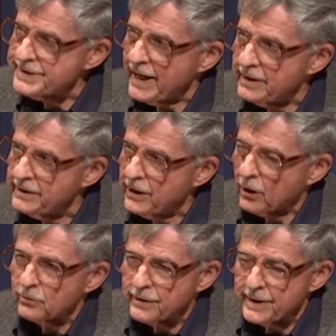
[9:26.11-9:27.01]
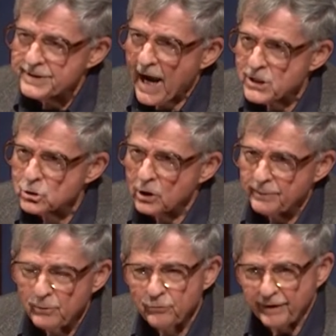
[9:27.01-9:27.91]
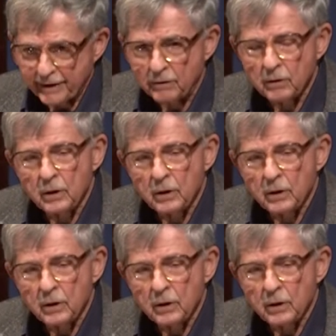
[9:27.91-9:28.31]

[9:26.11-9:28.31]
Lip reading: said the earth is actually moving,